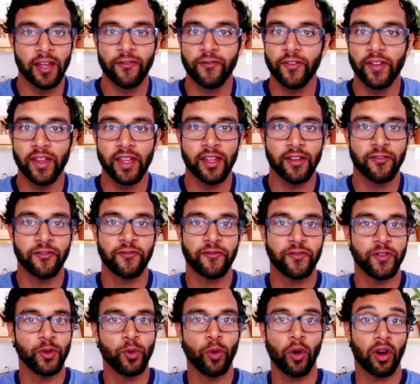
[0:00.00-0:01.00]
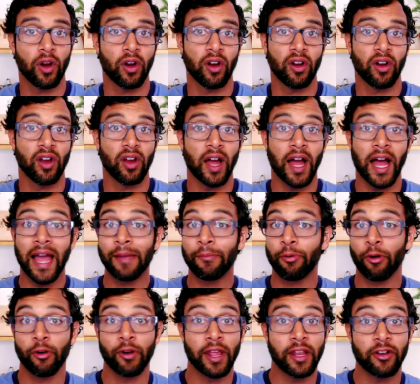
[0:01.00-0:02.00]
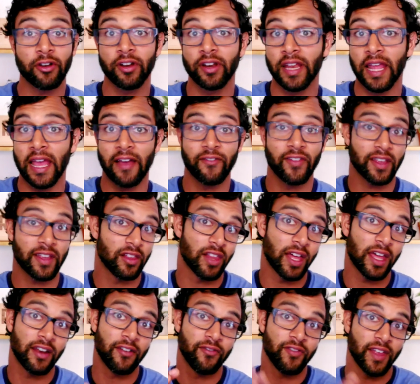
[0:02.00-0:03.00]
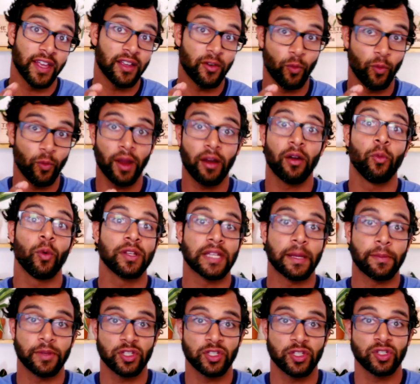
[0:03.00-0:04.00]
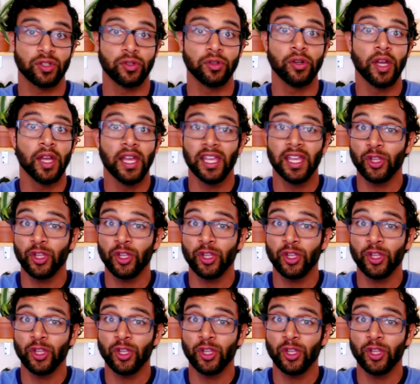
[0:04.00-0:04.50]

If you are a high pronator and have like a lot of like wear on one type of the shoe,